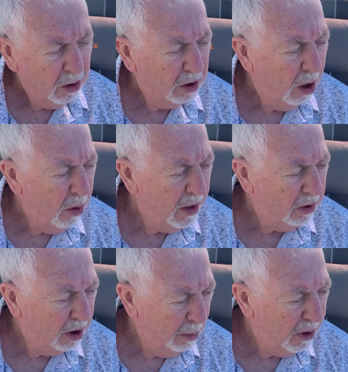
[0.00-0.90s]
So, in
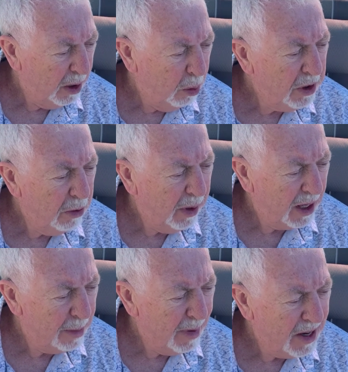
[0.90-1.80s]
summary, would you
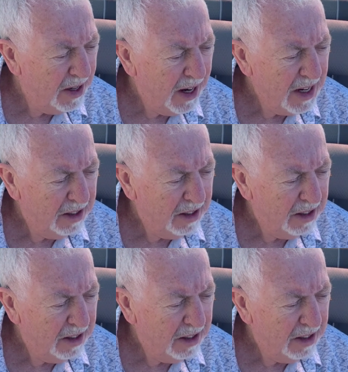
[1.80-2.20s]
recommend an AT